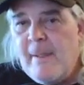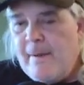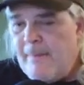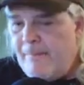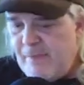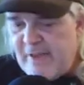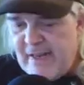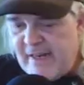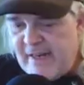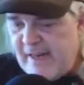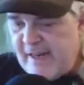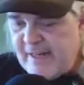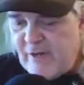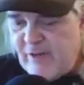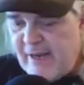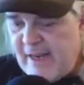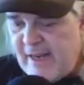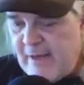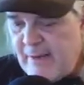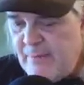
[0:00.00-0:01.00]
And I
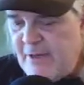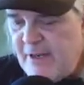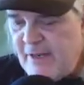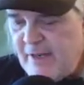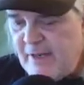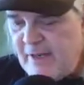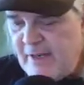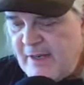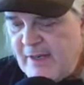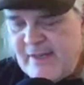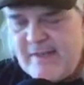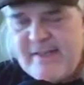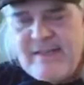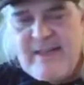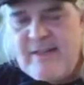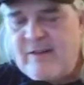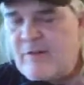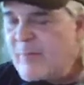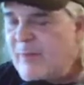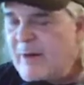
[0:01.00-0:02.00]
grabbed, I
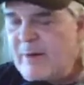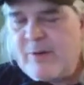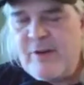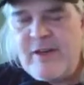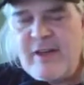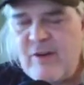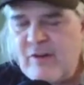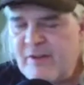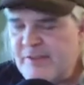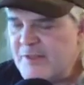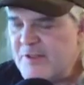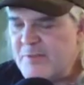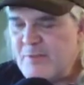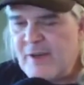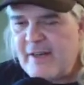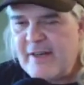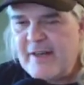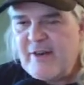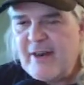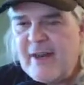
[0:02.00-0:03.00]
can't even remember now at this
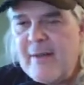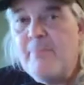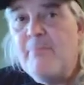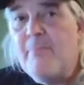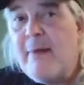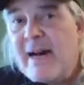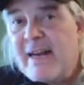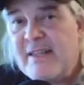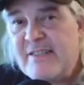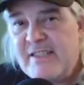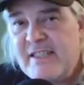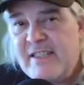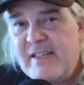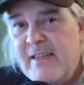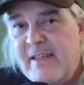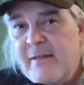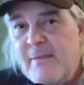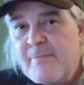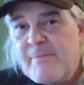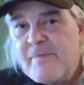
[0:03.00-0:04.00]
point, I grabbed
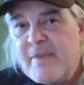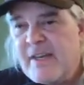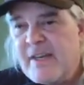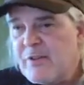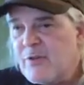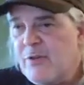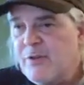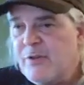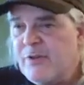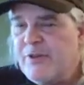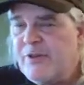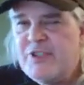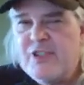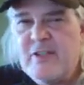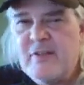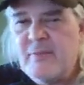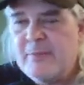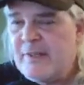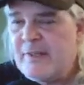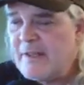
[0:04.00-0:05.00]
Monty, that older
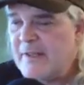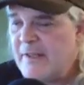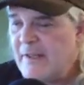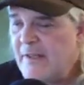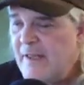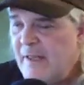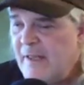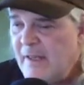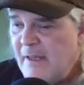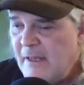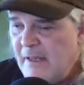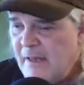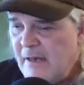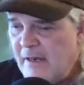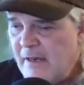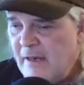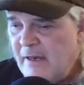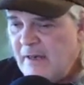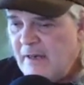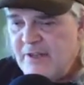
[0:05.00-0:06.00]
gentleman,
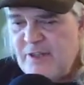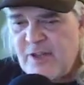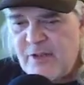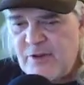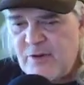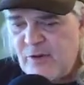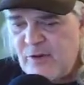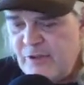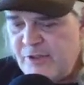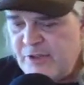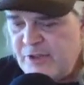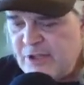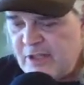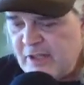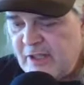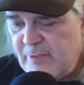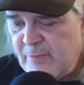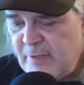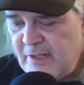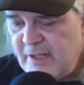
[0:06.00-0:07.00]
another older
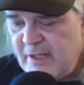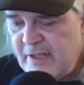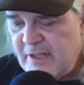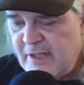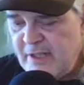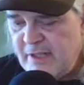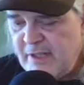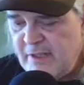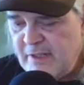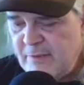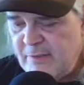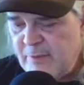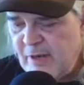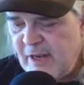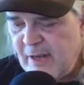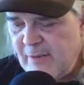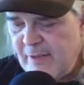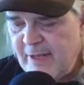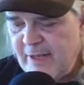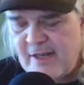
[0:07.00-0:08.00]
gentleman,
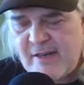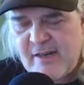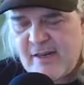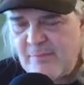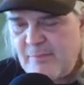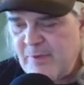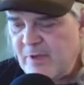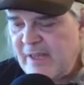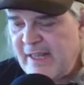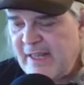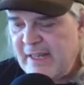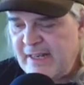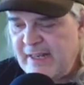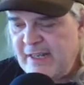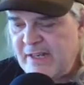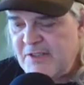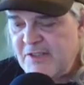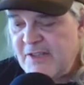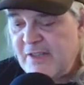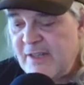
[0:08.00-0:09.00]
probably a couple
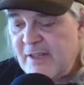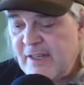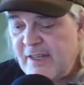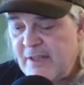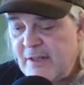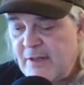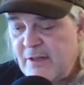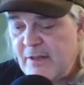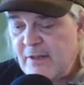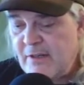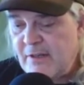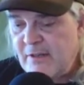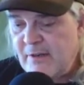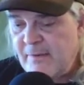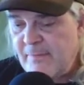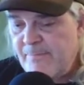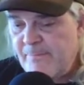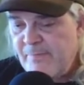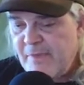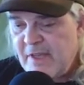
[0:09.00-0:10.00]
ladies, and
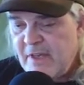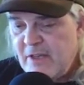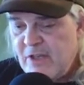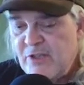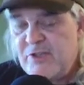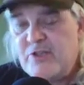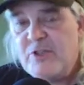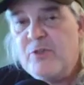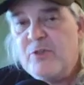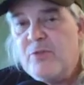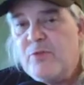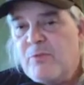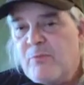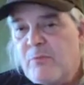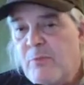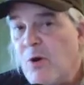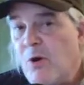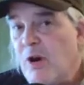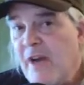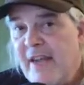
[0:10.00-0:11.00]
then Toon
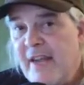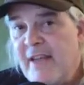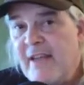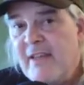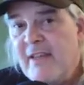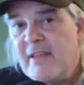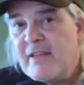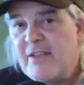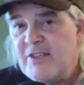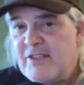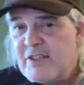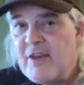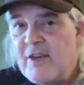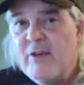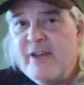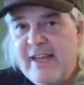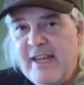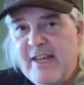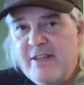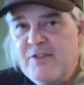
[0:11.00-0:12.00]
Boy, because I
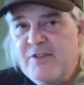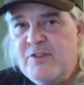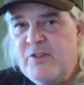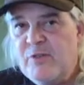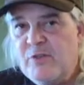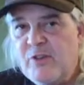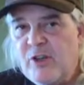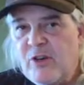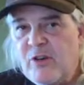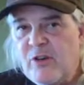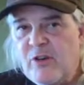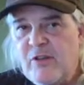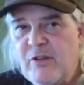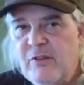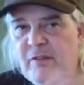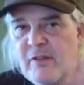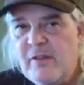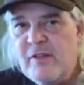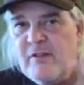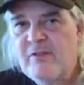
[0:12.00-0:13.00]
already had Toon Girl,
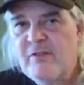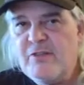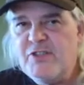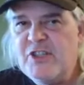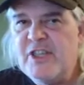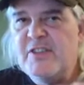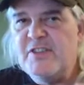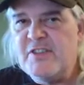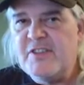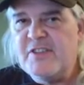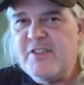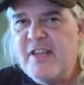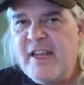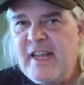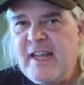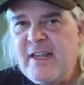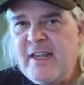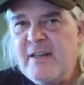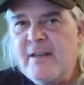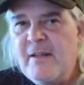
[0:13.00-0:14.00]
Genesis
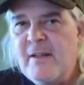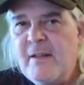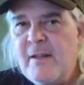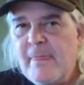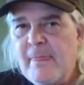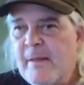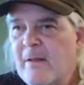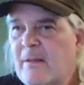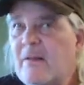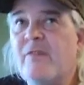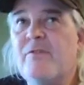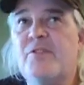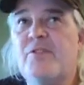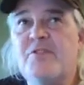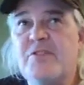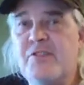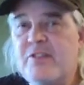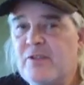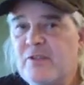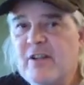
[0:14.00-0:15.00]
8. I love
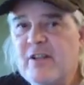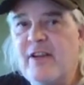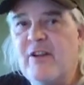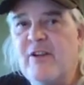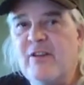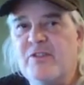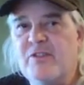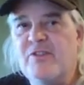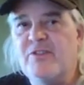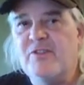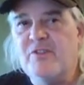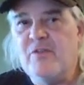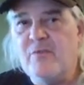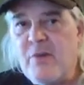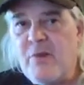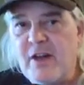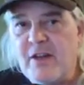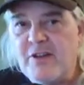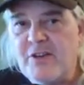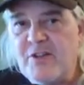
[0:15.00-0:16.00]
those Toon characters so
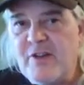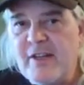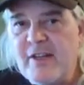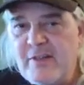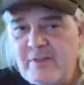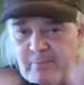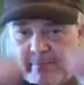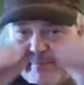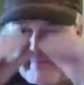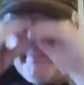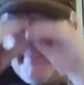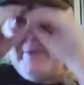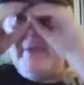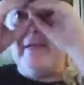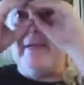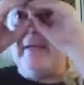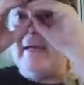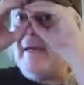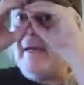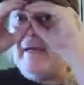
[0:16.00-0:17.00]
much, right? The
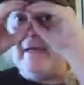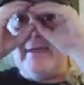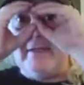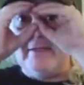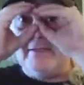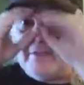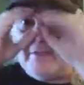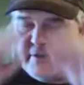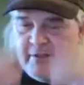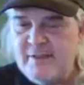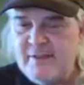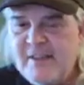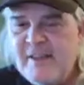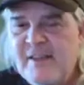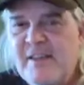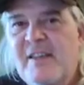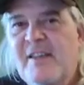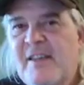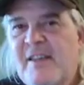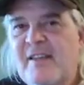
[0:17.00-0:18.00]
big eyes, and
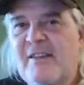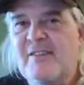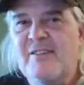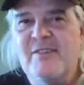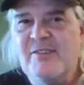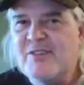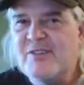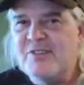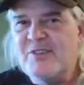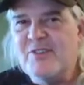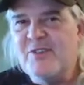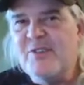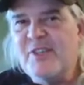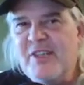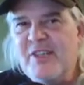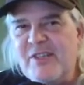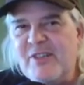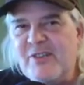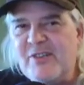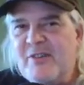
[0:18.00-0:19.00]
they're just so
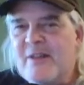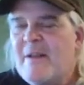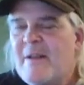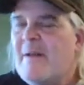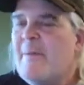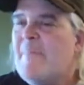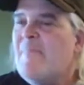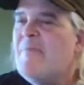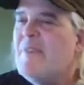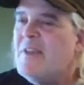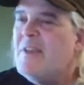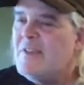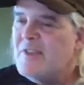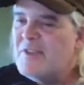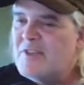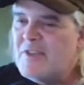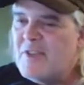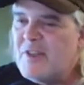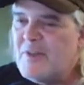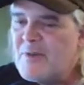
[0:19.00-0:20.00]
cute.
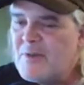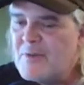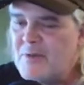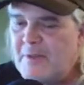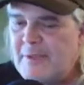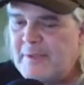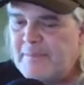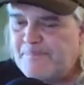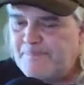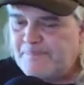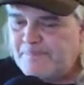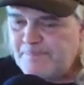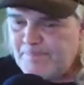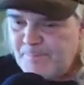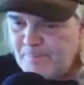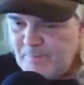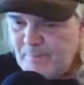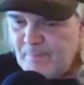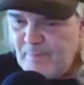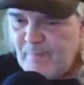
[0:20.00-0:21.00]
So
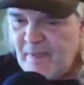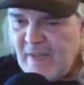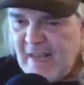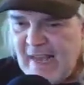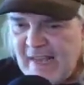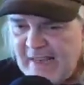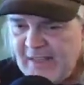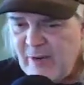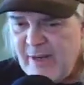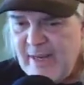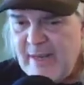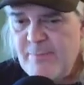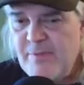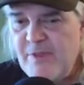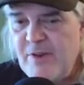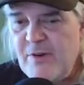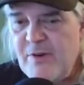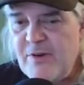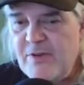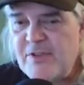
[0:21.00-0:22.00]
I grabbed
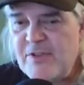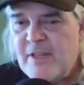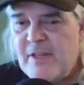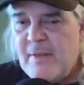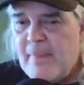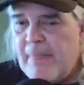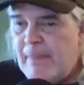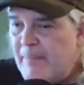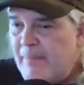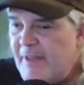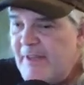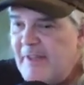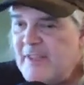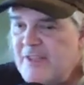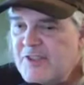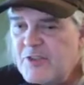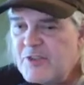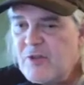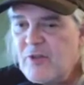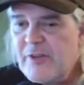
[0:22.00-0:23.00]
those, but then I
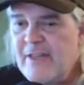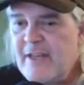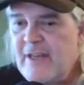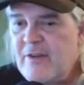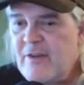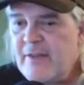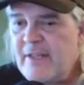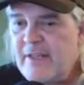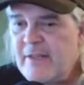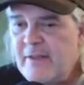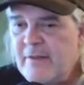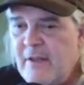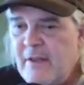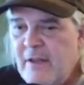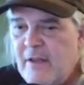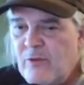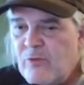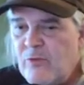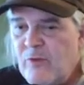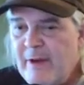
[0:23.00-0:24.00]
scrolled down, and
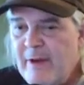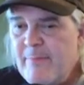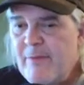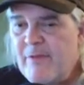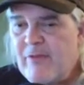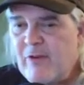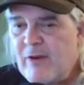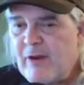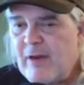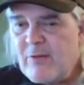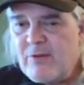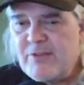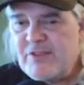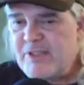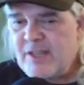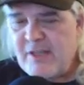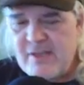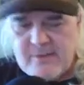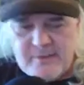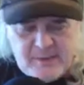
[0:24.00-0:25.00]
right before I was
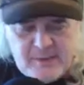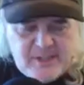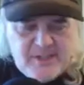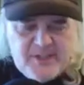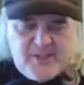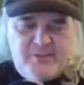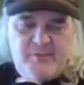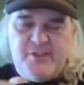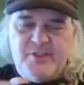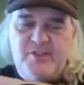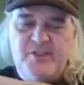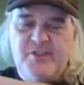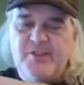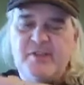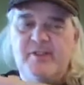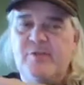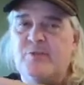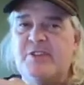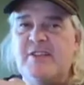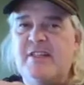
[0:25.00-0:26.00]
done, because it
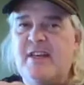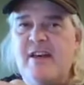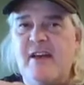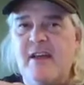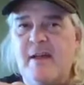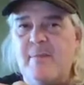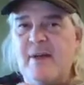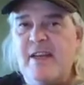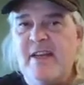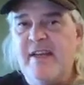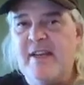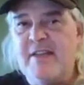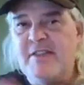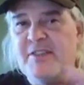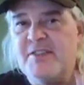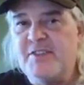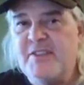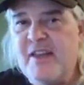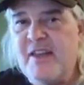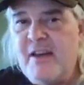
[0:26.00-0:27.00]
was time, I had to
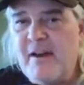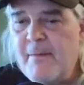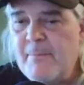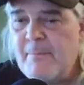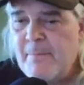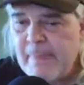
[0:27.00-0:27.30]
stop,